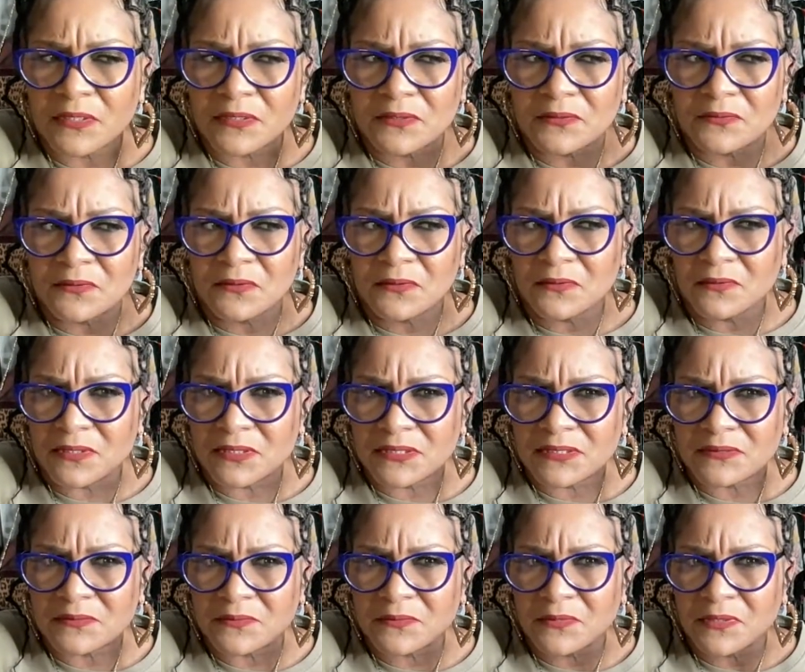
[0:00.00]
you going
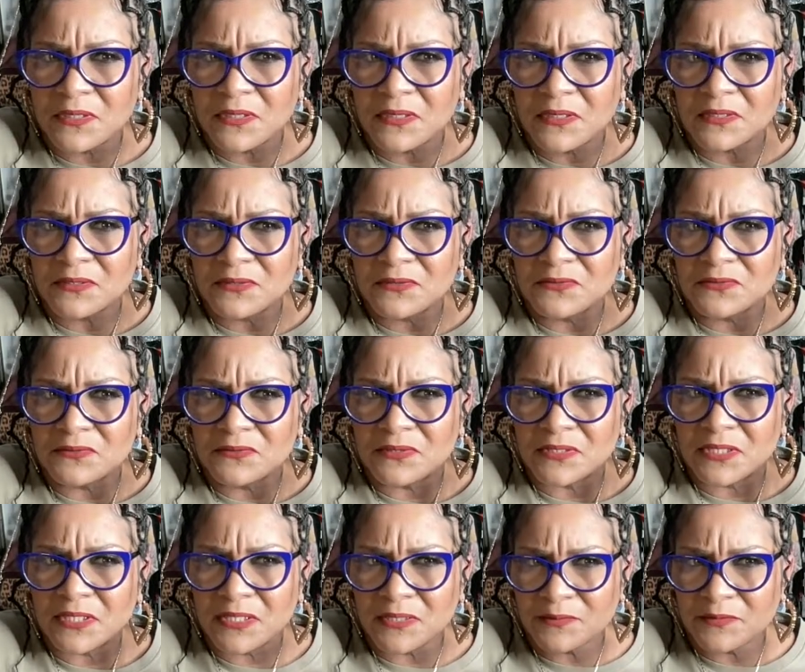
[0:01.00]
somewhere, or you
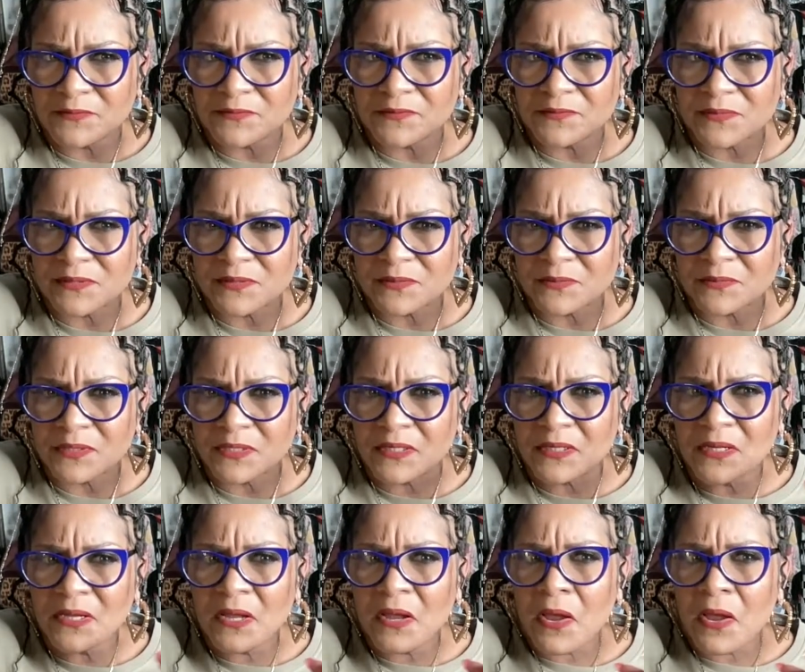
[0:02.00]
coming somewhere?